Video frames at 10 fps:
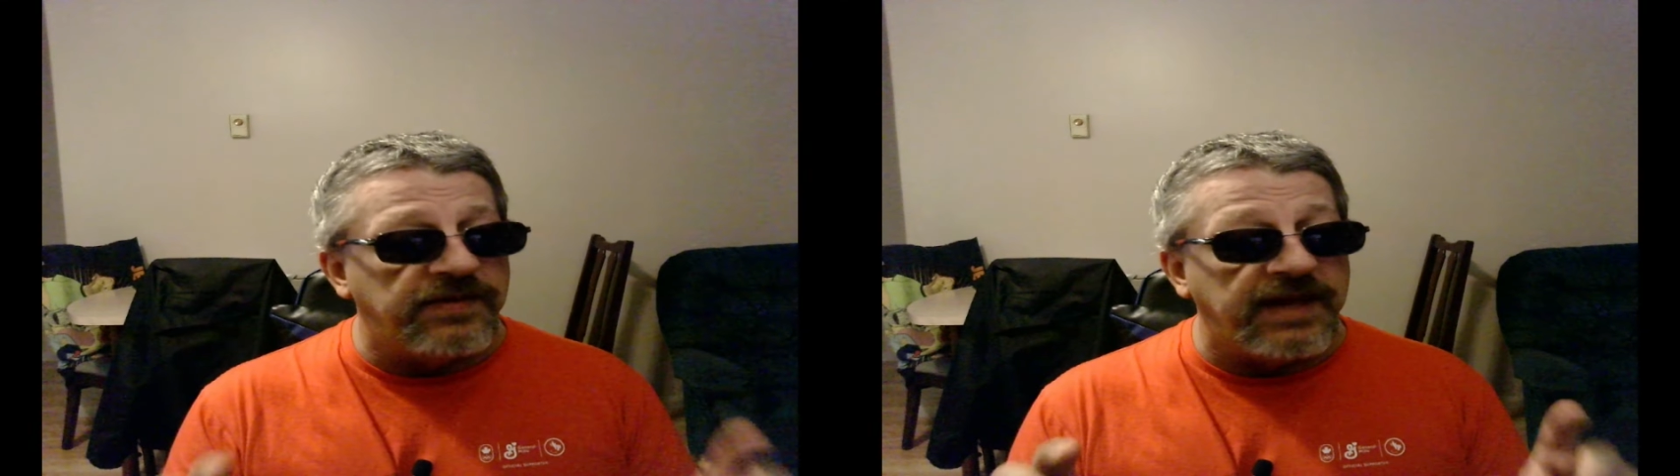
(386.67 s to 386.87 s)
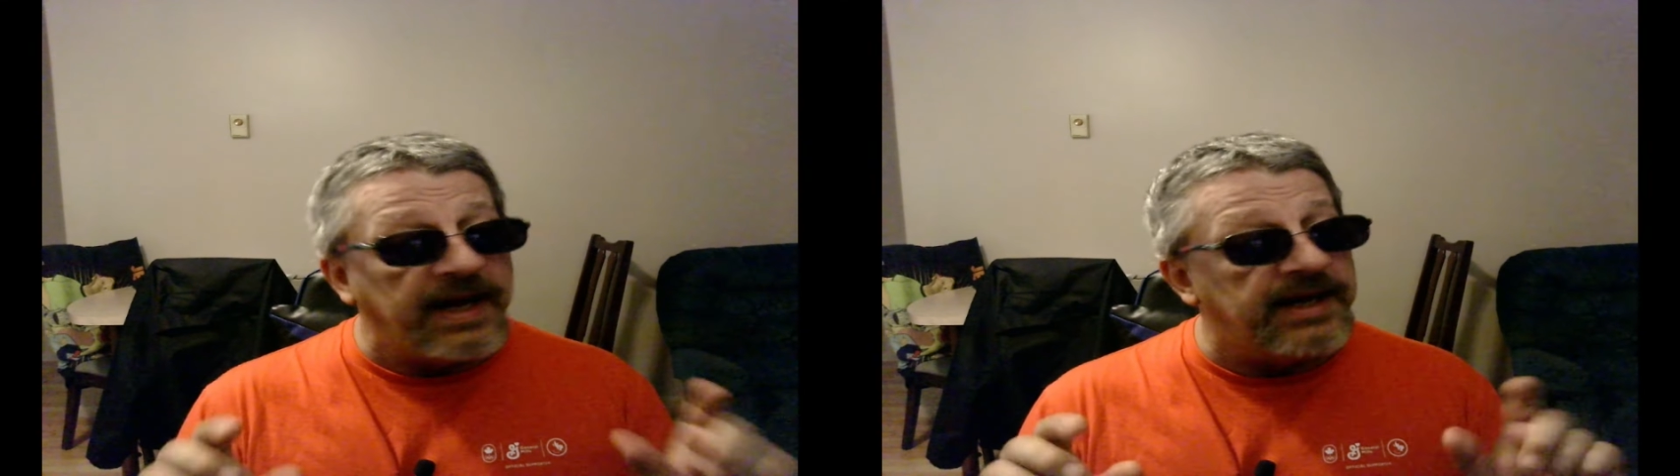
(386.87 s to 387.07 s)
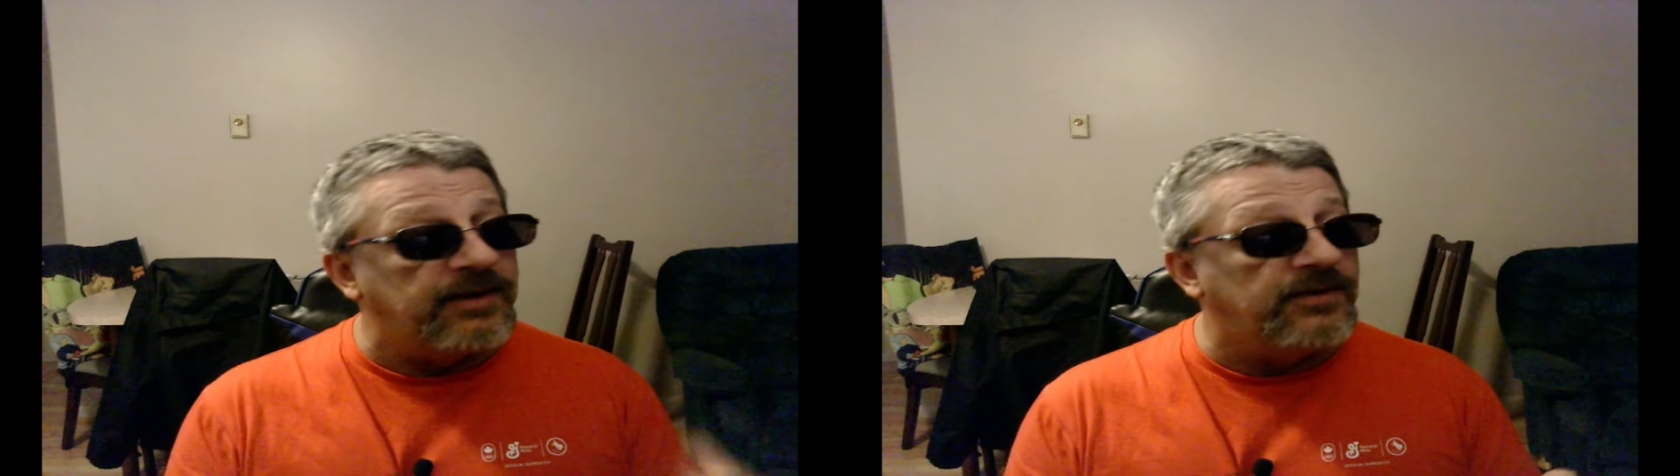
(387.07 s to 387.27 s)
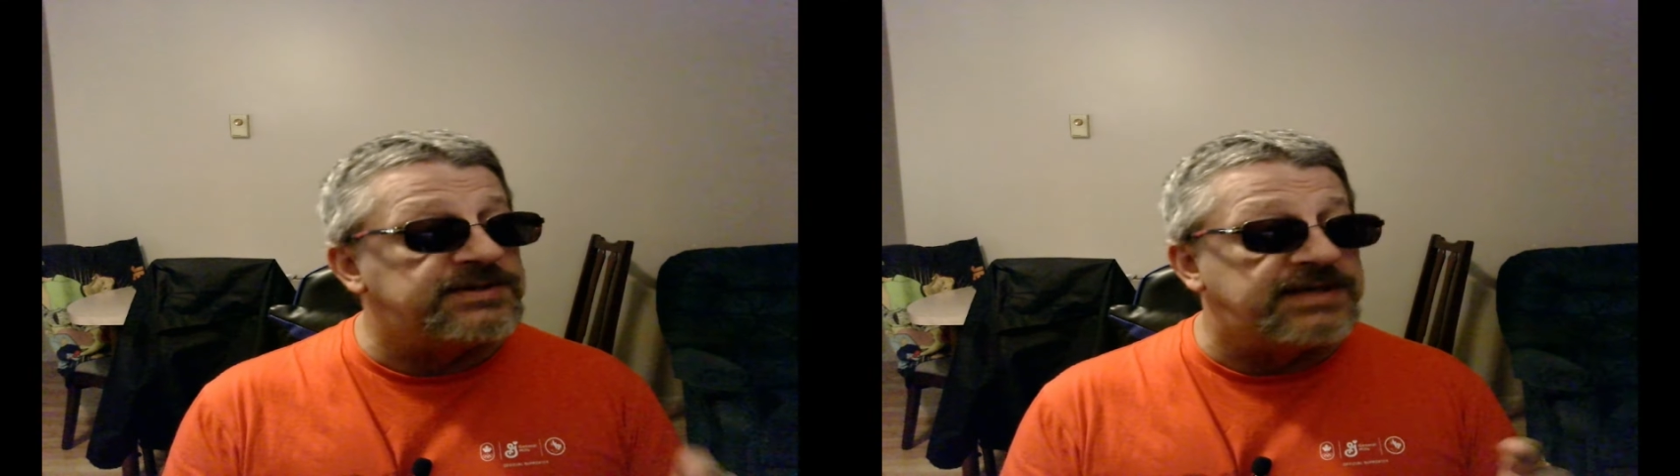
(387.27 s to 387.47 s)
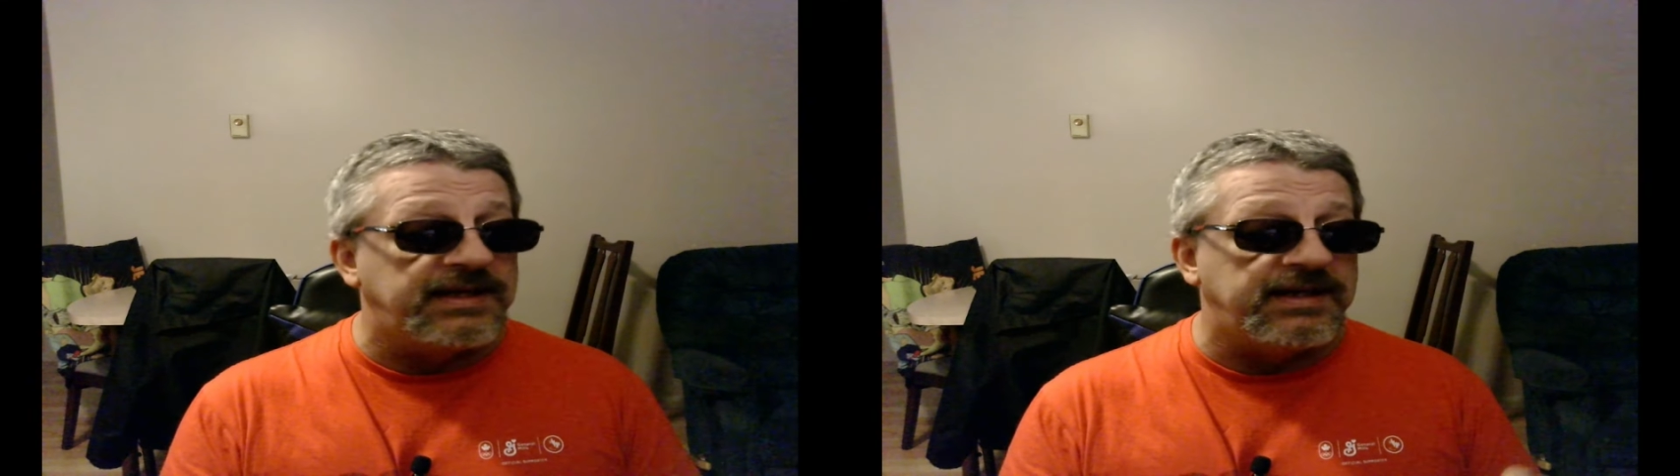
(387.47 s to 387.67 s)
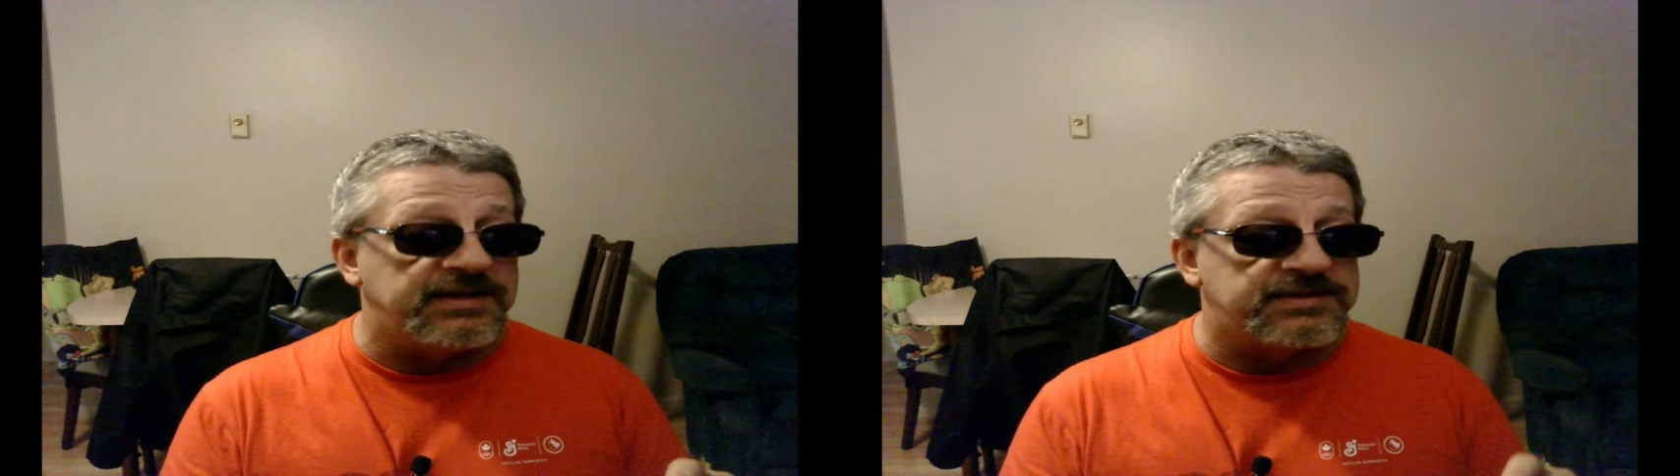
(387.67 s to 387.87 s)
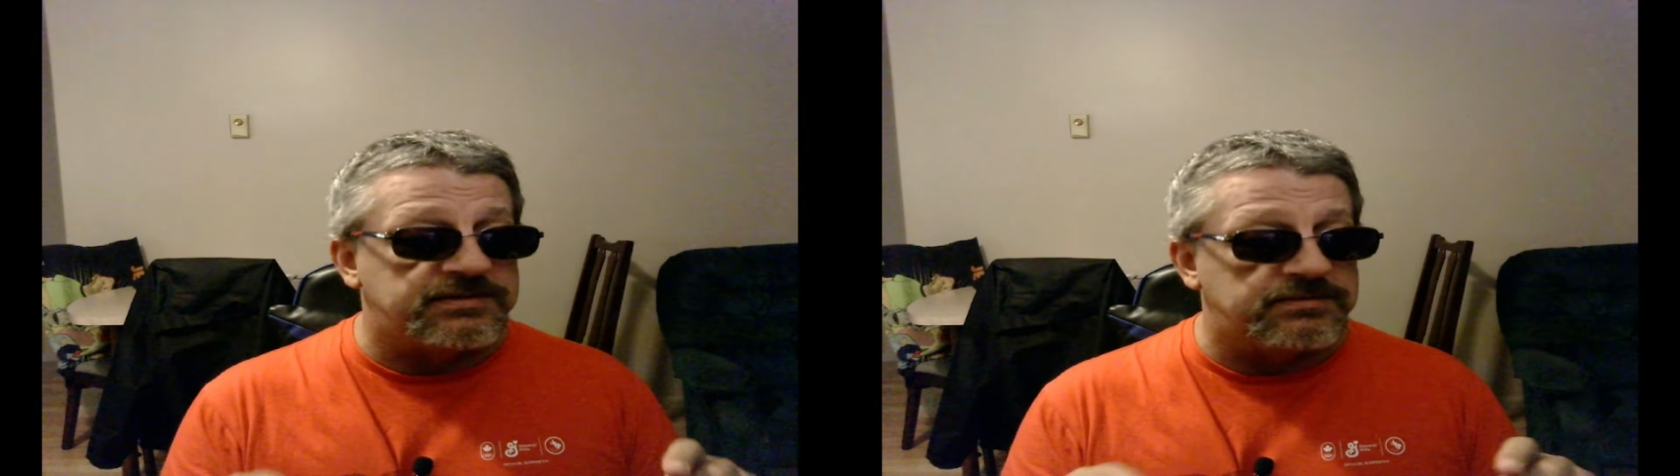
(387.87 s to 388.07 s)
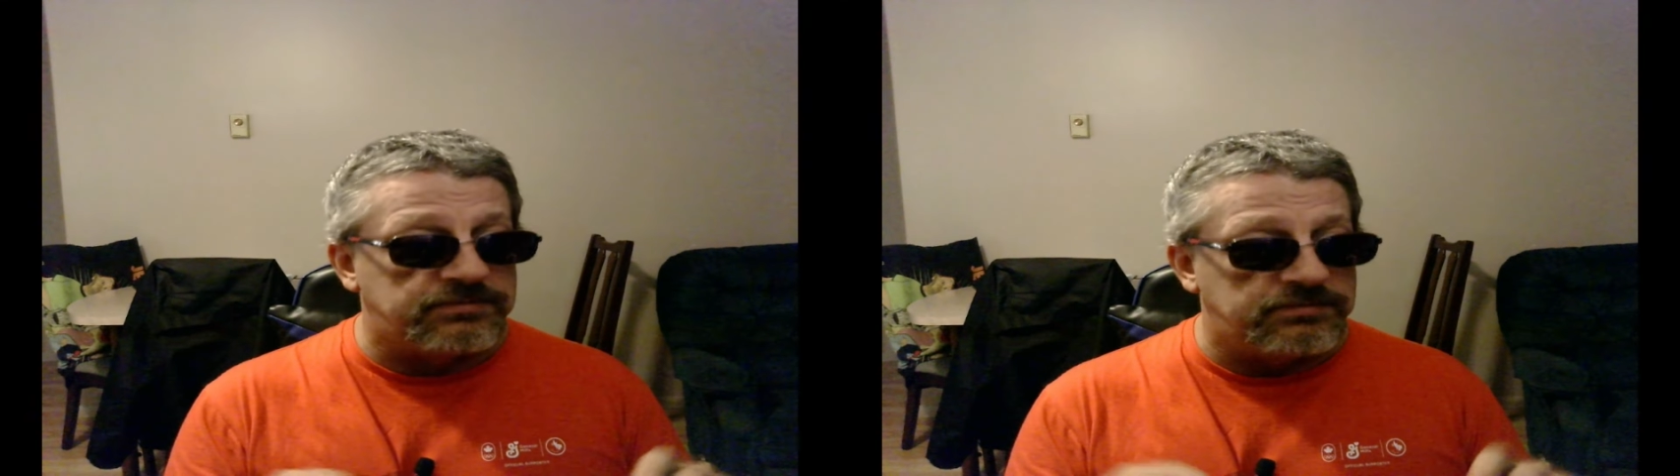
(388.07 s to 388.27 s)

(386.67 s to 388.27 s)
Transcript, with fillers: that I used in this